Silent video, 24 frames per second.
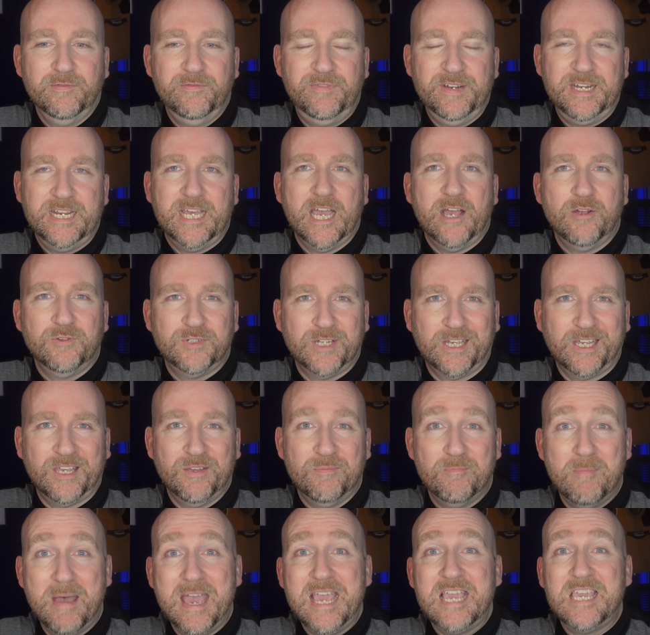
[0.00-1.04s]
videos I
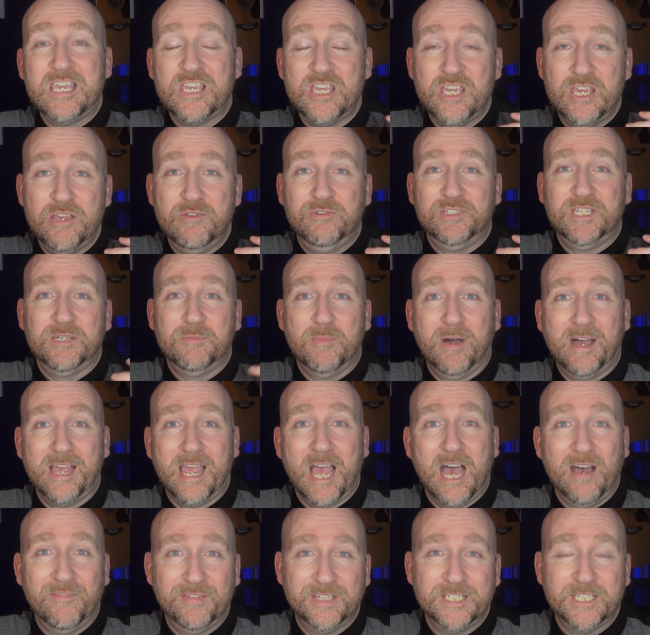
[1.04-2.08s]
can make using my
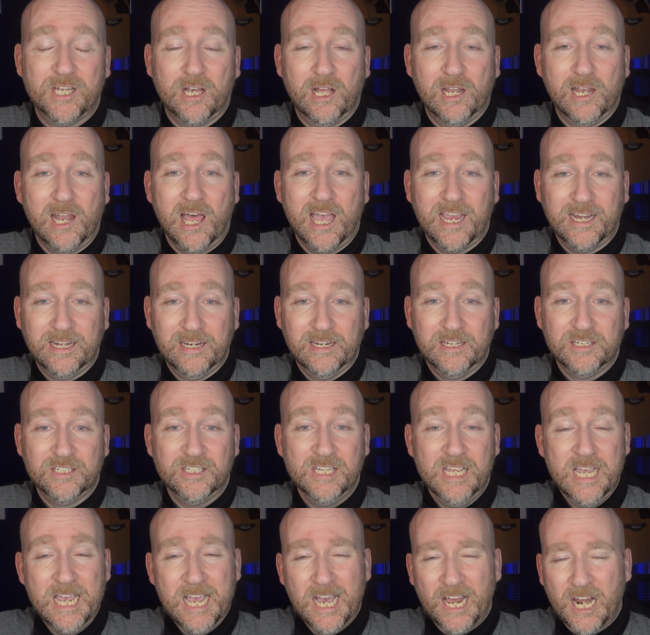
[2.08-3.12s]
avatar likeness.
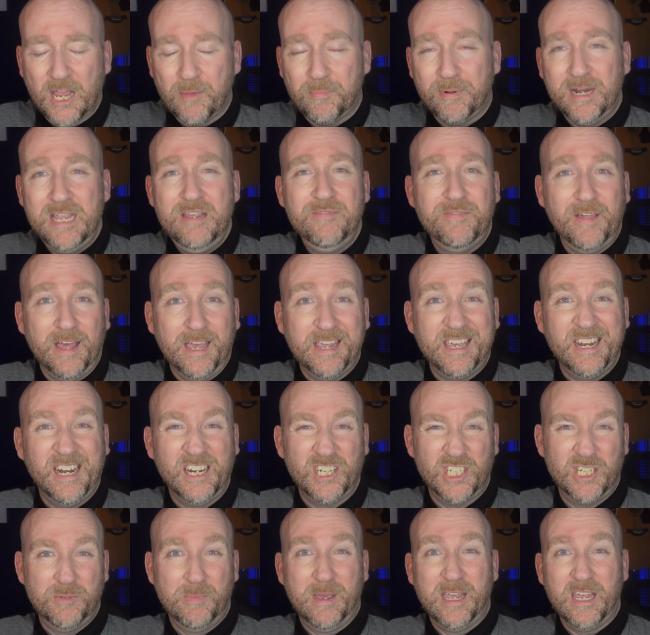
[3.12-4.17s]
And I believe that I can
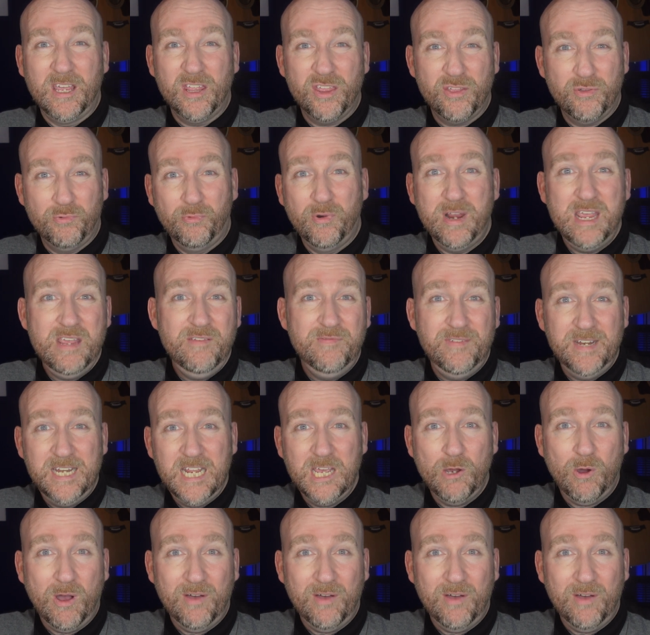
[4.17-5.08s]
actually make 3 video